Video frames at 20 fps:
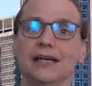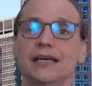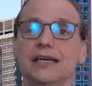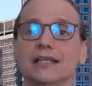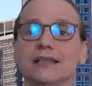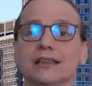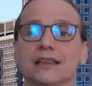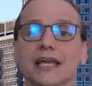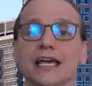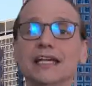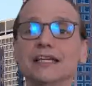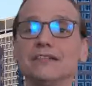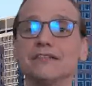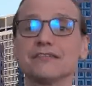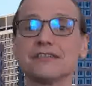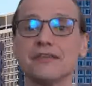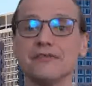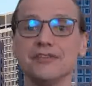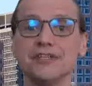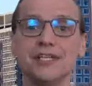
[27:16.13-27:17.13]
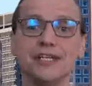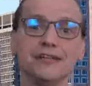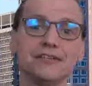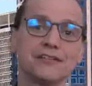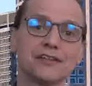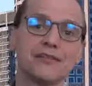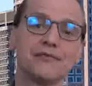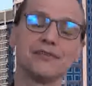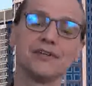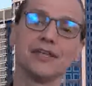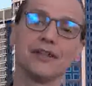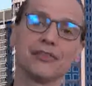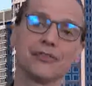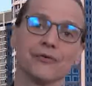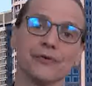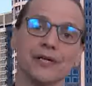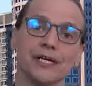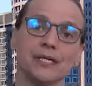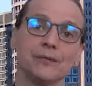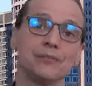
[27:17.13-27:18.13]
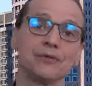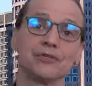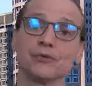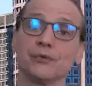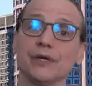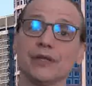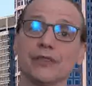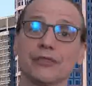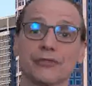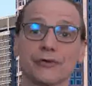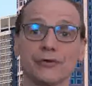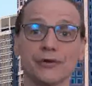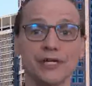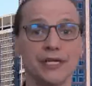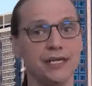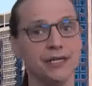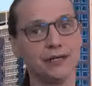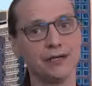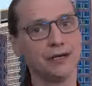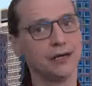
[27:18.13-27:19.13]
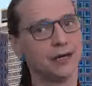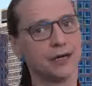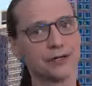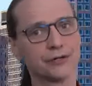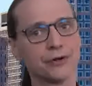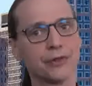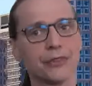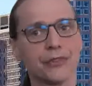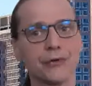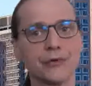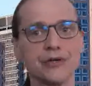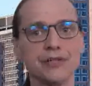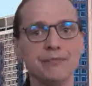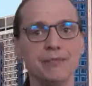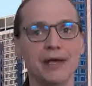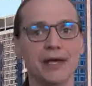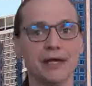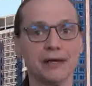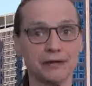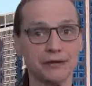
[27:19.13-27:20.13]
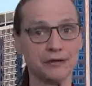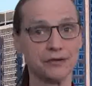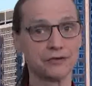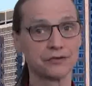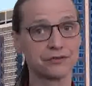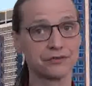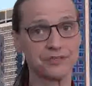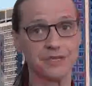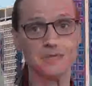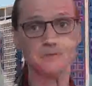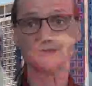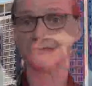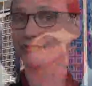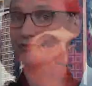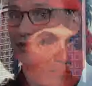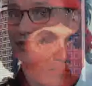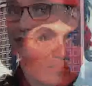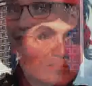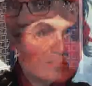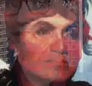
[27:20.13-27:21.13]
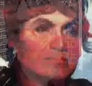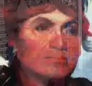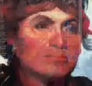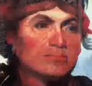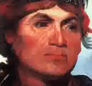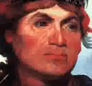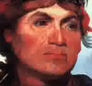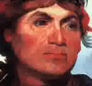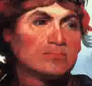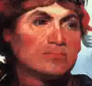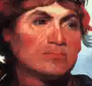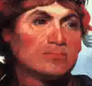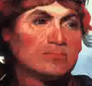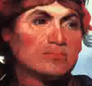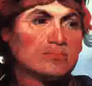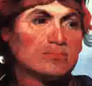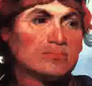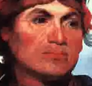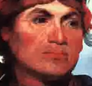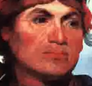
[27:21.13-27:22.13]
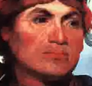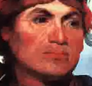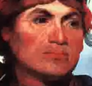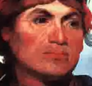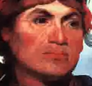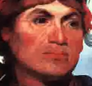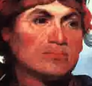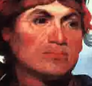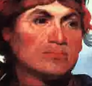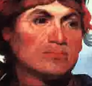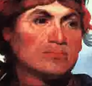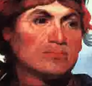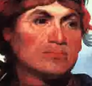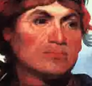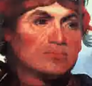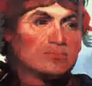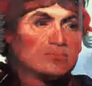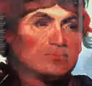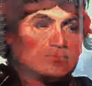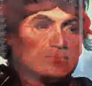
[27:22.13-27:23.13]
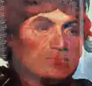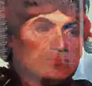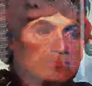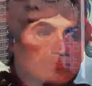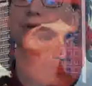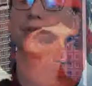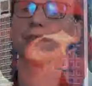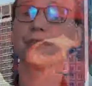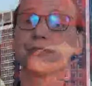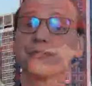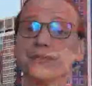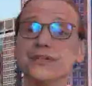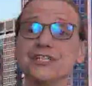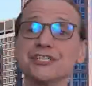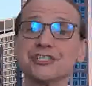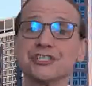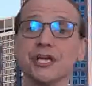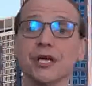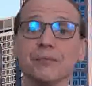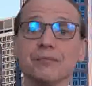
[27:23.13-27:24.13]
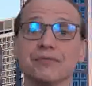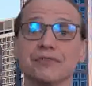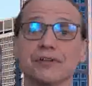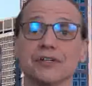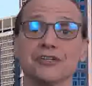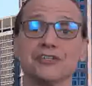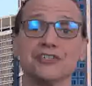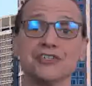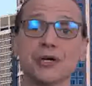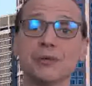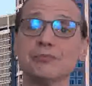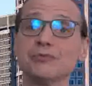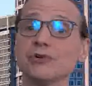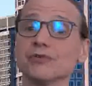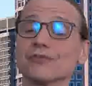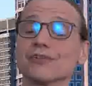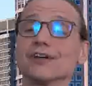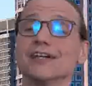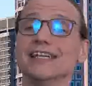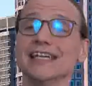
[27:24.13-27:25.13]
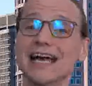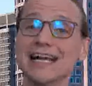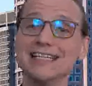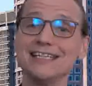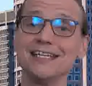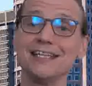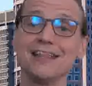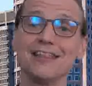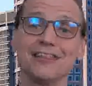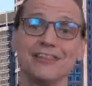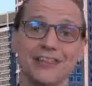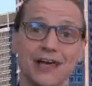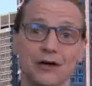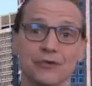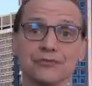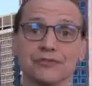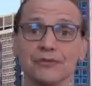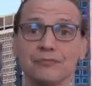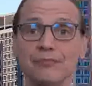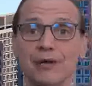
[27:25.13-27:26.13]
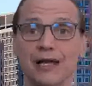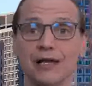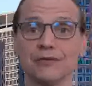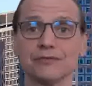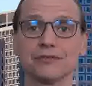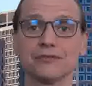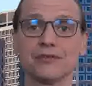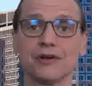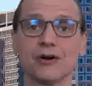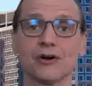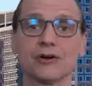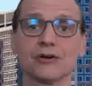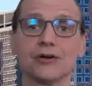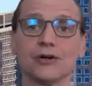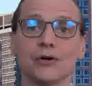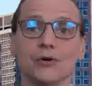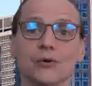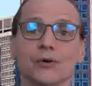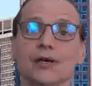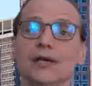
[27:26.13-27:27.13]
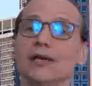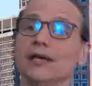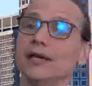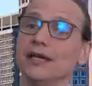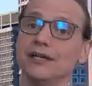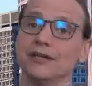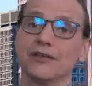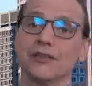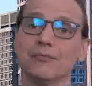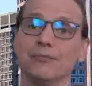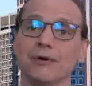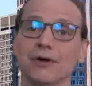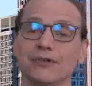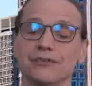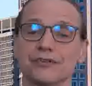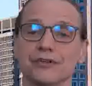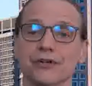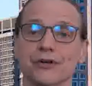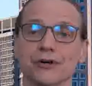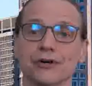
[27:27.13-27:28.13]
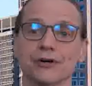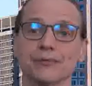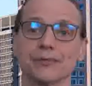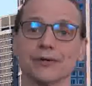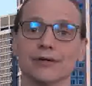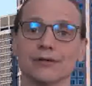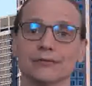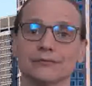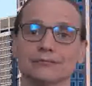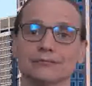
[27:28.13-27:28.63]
In late 1773, between 30 and 130 men, some dressed like Mohawk Native Americans, boarded 3 ships and dumped over 90,000 pounds of cargo into the Boston harbor.